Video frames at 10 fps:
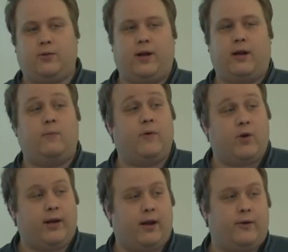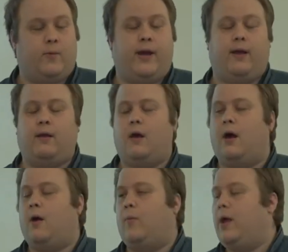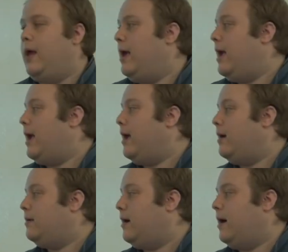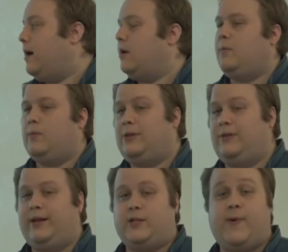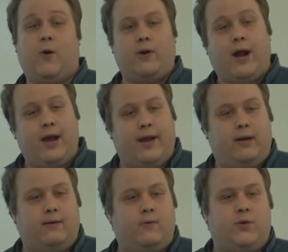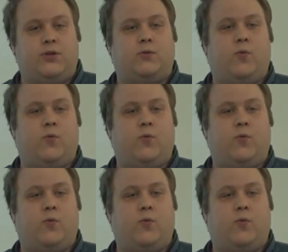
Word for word: you're not going to be running on your Mac. Um, and on Linux Power 9, which is